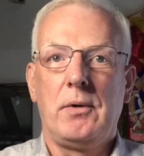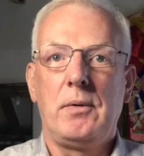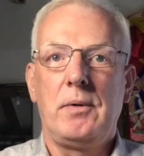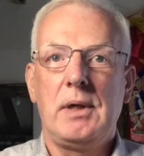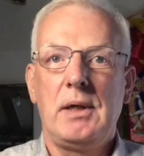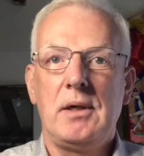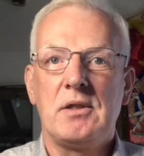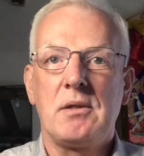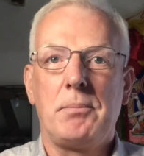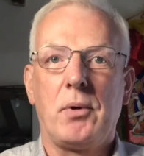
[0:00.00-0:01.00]
the
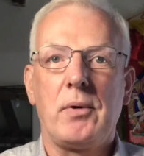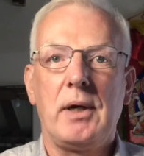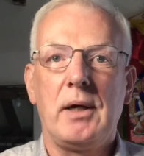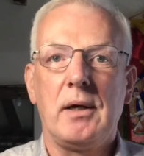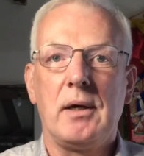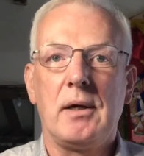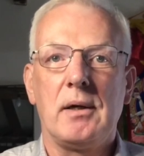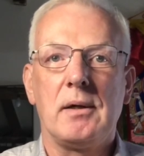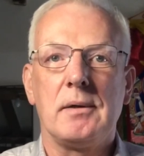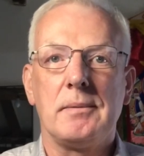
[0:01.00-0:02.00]
supporting
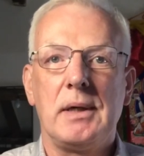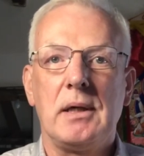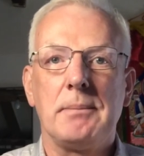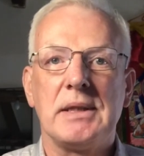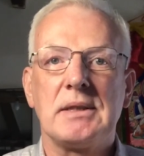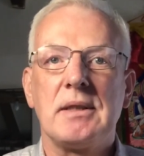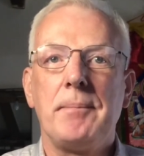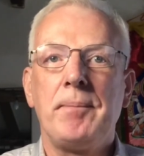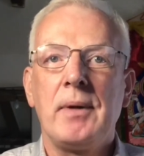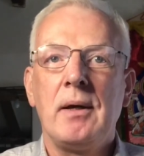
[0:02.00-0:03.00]
elements.
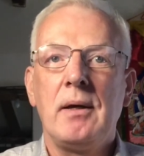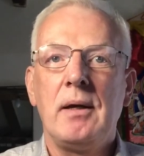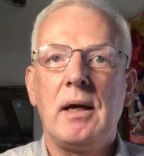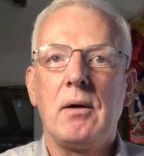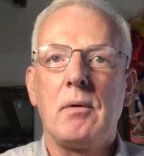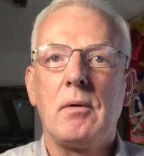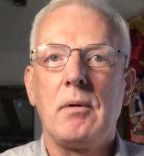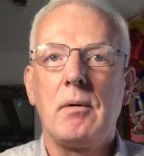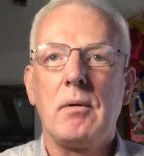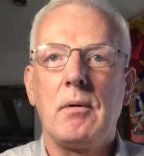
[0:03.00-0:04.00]
Now,
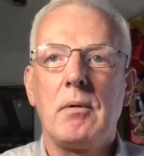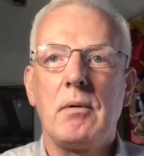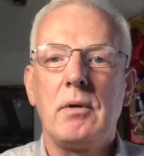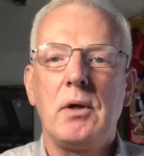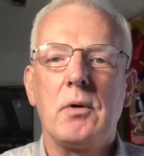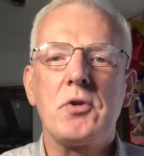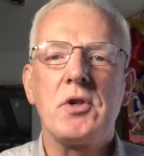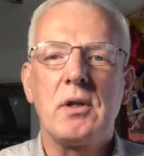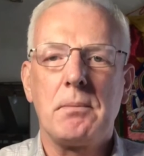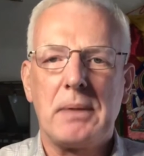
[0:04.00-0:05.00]
the origin
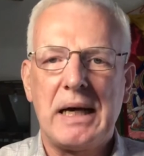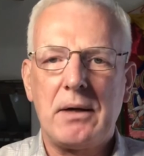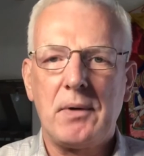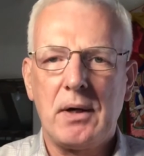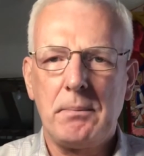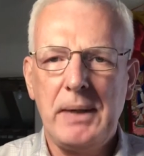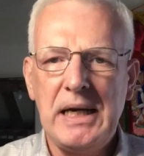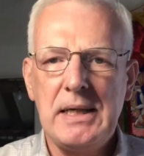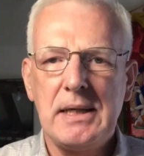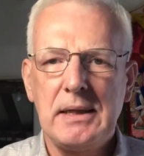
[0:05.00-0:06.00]
of the background
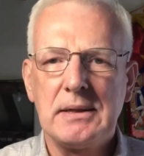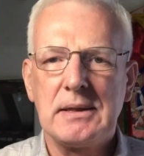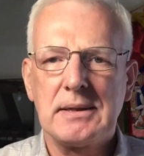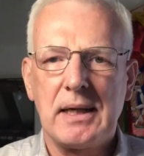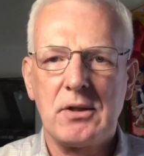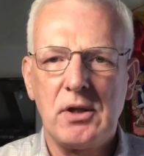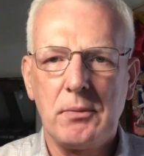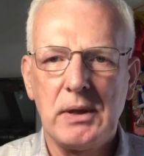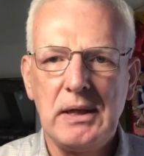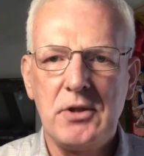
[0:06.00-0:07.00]
paintings is actually
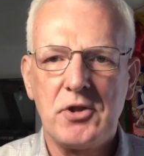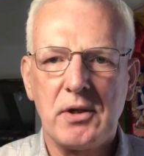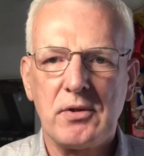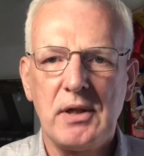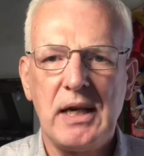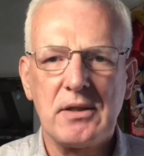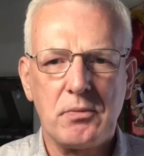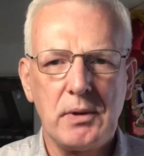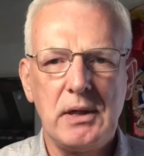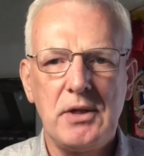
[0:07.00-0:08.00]
religious. It has
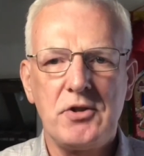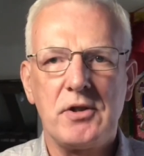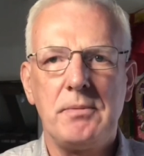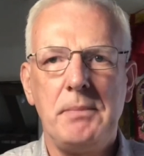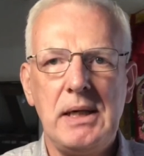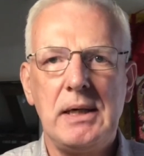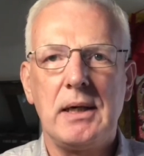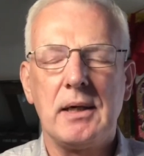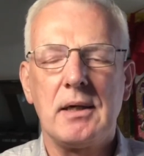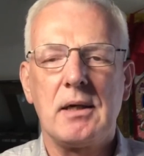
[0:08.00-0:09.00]
religious
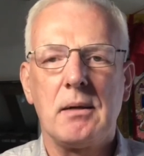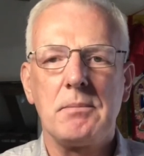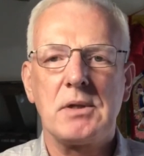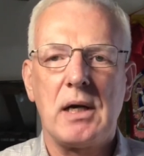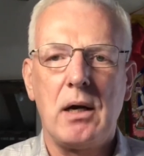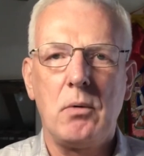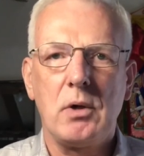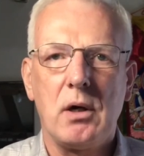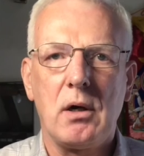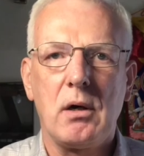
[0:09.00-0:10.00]
meaning. It comes out
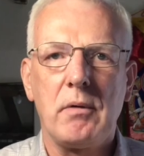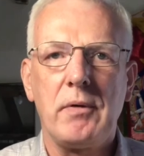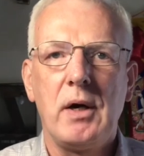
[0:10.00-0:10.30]
of